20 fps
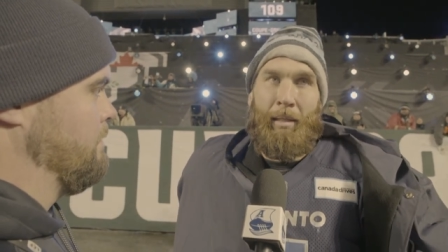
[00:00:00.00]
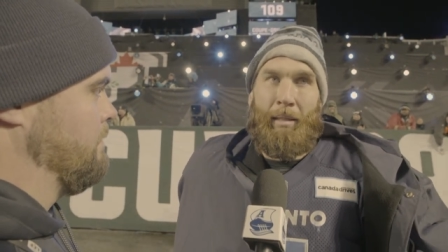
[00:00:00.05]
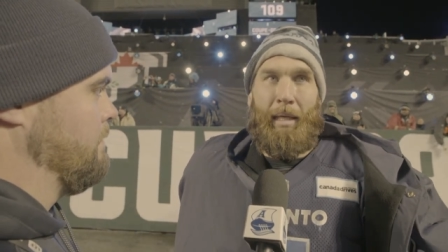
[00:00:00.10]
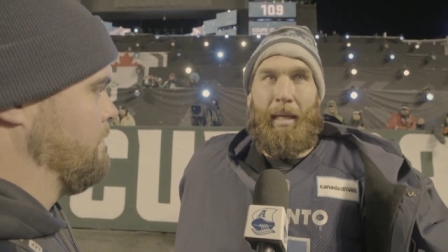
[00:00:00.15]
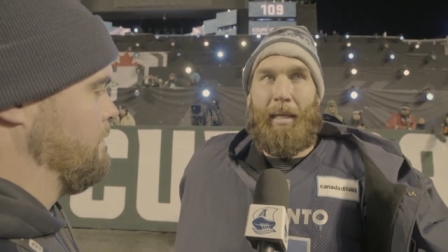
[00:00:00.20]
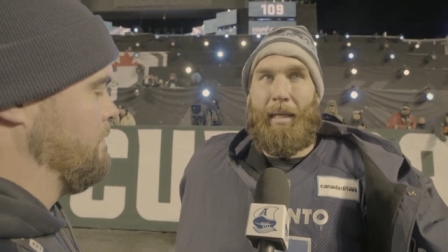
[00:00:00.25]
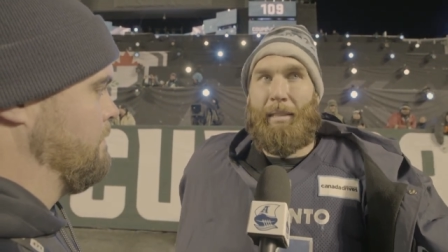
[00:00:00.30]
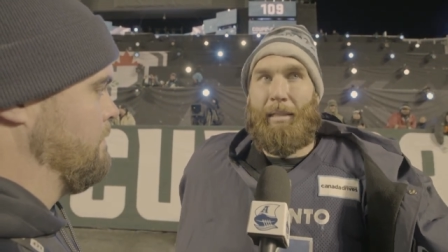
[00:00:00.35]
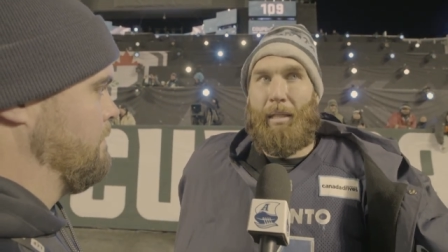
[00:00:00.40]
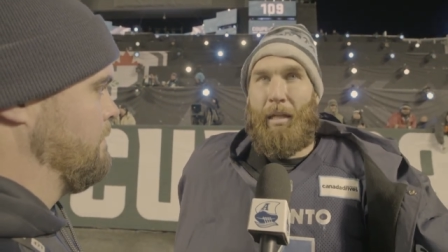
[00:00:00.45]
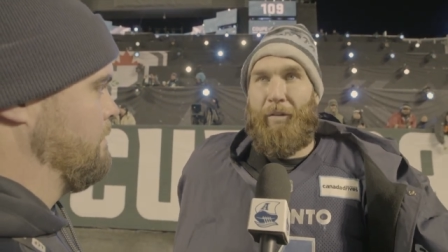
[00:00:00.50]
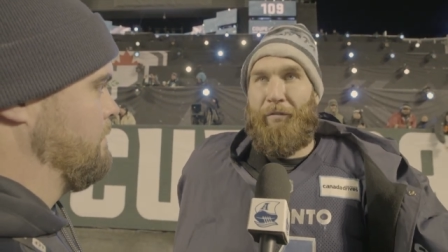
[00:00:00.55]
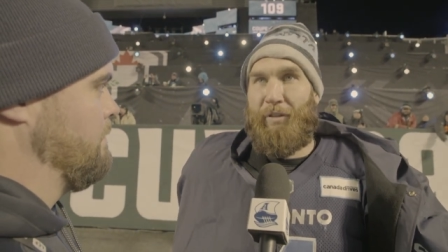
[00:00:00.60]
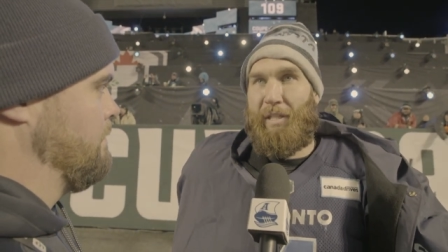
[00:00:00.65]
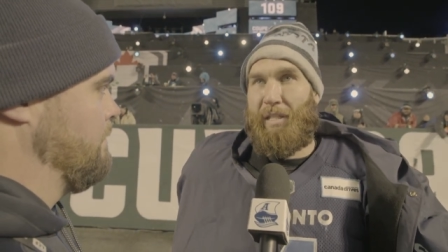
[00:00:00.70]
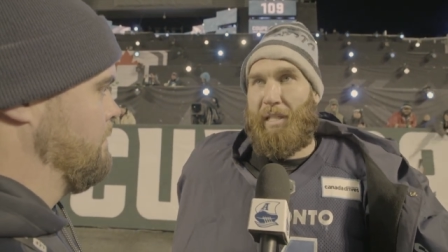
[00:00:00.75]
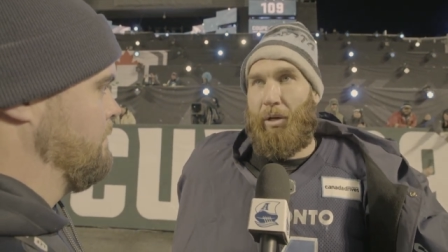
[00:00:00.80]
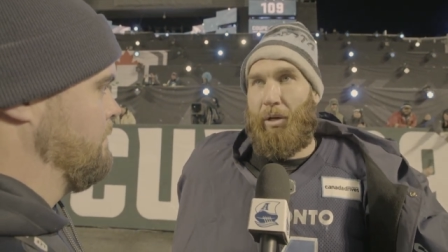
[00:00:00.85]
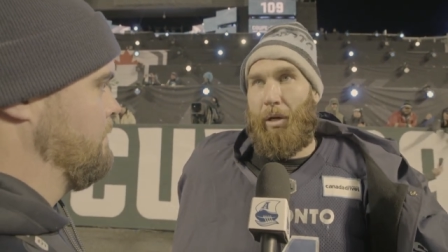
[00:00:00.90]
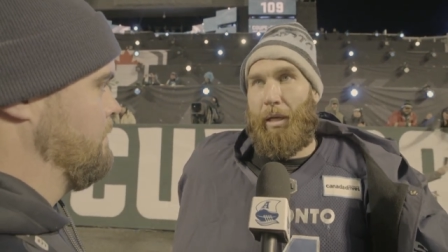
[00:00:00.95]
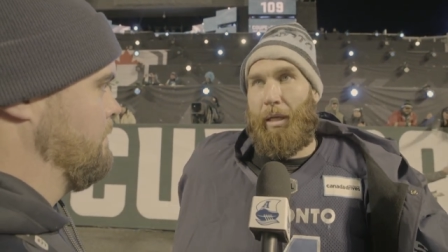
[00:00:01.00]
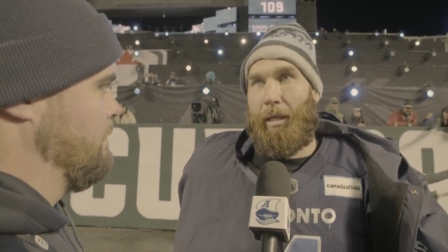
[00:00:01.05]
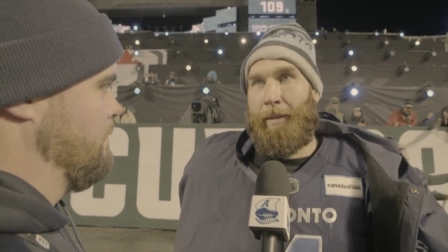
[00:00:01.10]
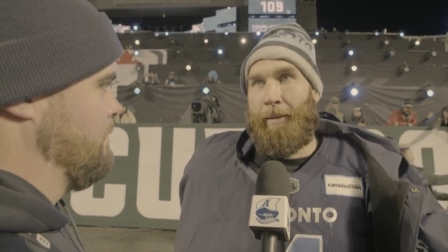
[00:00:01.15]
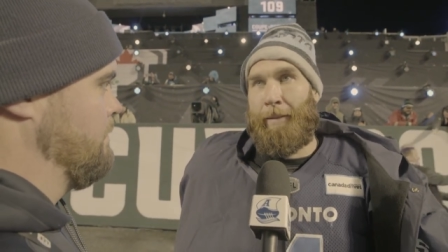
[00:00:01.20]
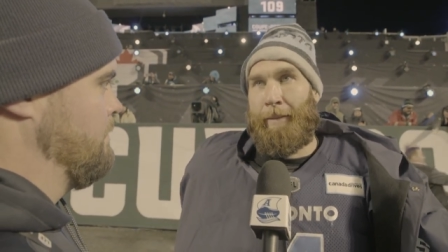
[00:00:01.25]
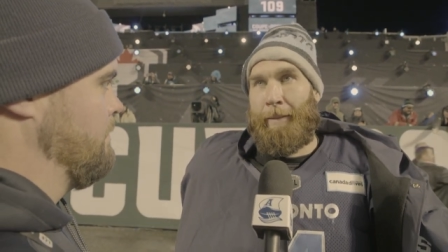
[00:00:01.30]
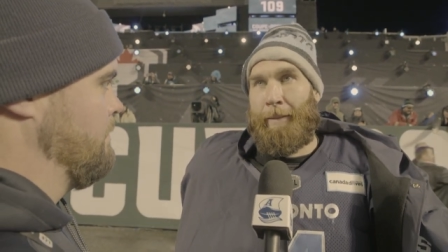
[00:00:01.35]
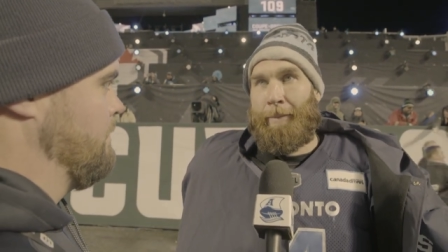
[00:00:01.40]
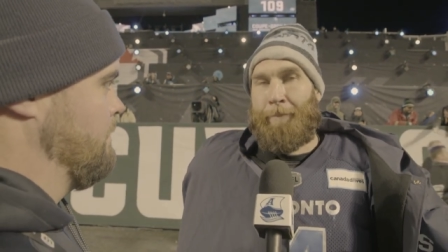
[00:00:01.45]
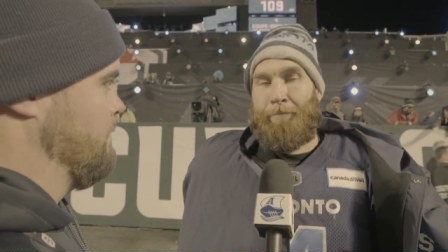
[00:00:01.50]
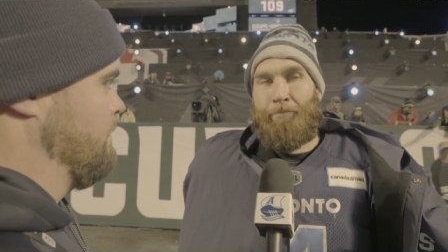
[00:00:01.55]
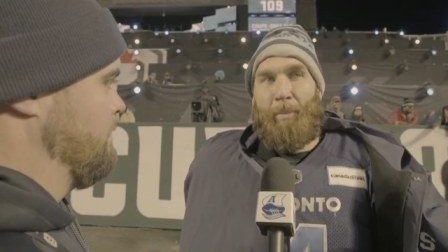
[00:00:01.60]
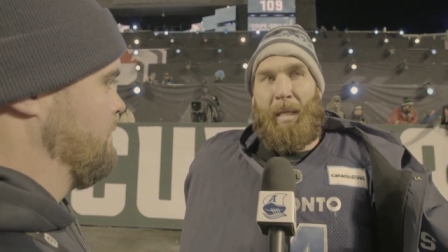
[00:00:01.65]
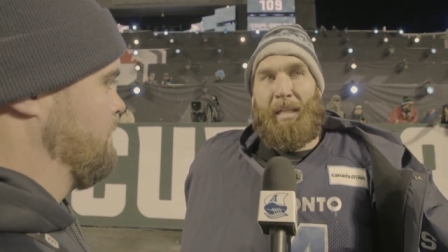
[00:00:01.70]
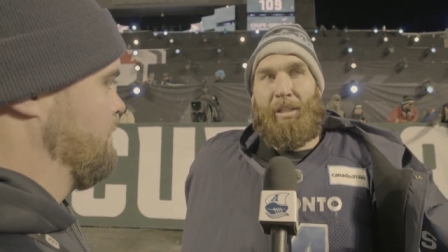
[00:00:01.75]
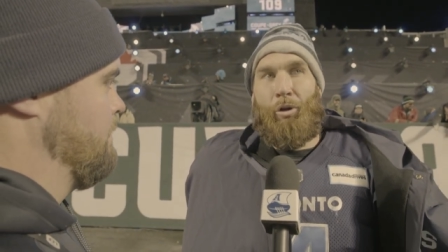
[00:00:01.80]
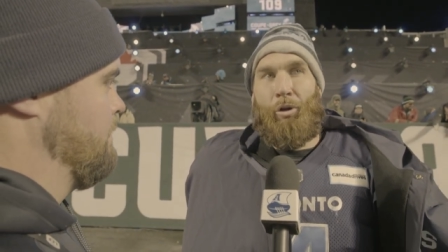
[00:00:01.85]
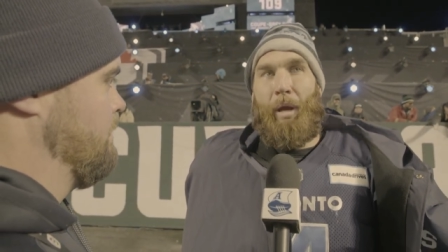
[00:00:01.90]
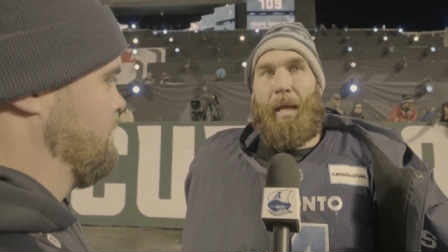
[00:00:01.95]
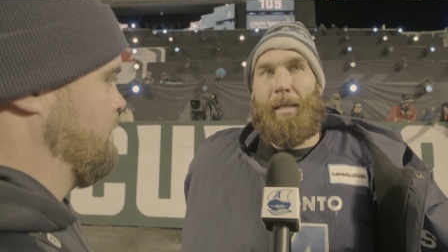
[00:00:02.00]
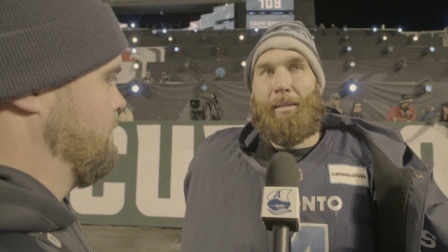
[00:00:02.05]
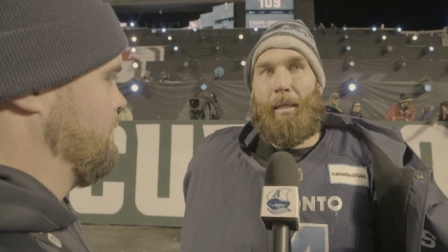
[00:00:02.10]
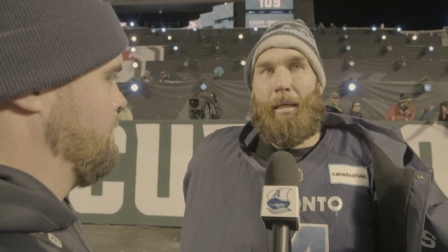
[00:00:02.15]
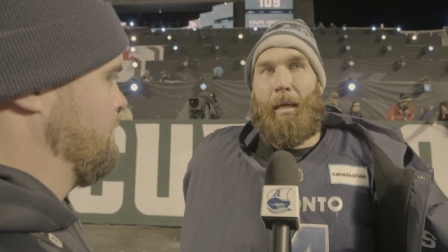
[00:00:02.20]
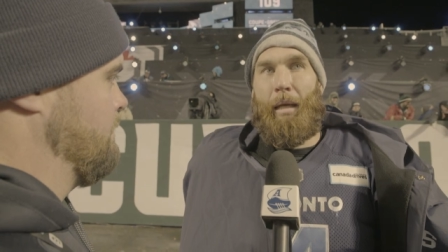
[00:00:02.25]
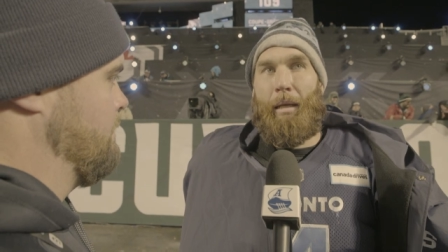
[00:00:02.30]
getting into the facility, it's crazy.